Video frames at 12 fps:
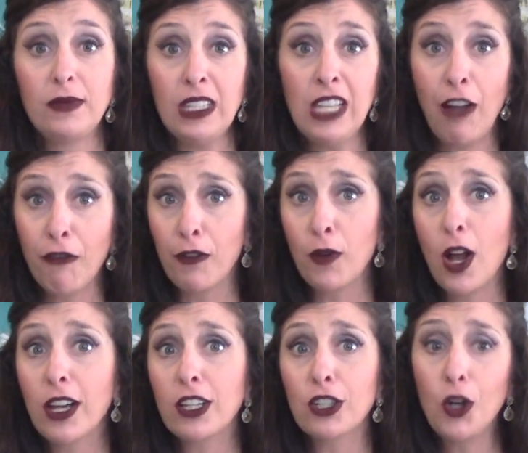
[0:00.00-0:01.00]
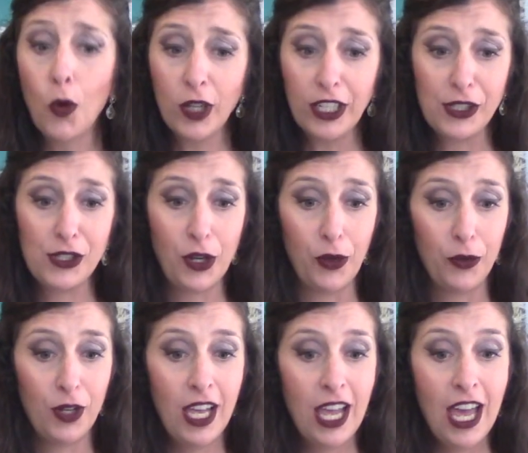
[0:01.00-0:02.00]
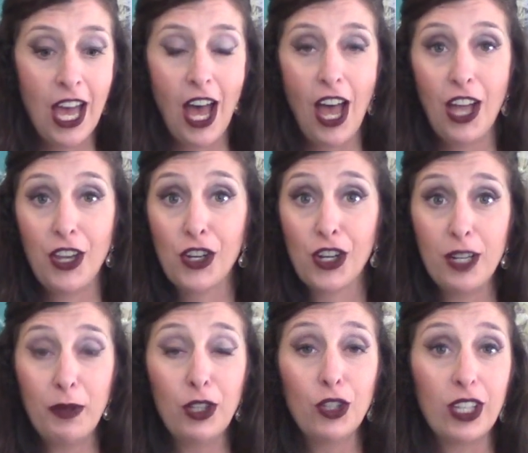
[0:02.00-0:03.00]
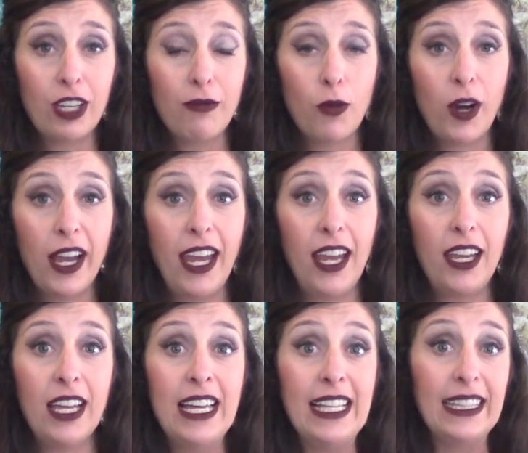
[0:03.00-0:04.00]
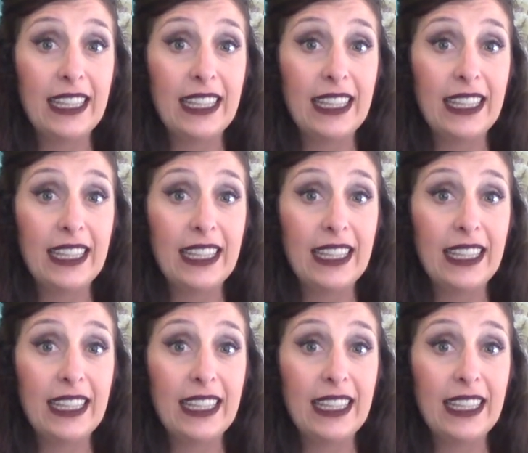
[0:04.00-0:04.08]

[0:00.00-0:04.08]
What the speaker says: Now for Veronica Corningstone, you're going to be looking for a